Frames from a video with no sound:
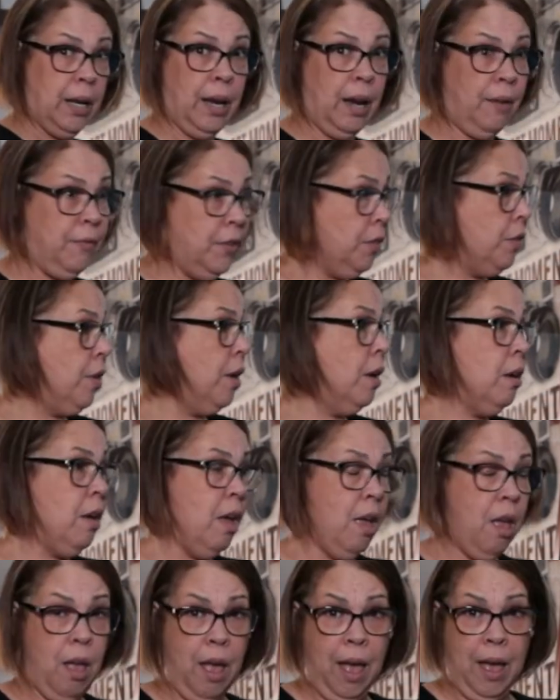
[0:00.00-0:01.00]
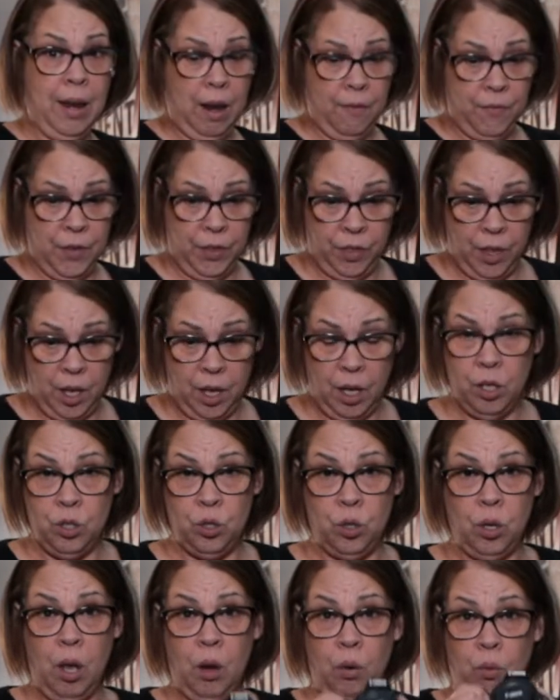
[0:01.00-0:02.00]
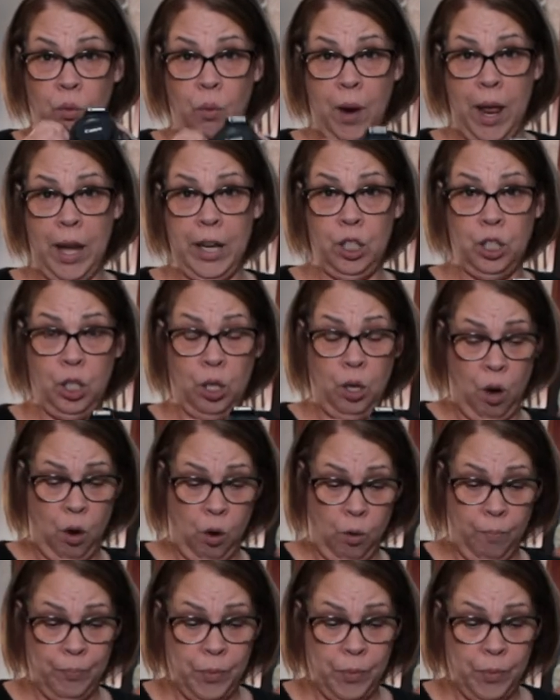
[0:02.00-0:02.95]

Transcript: and everything is ready to go.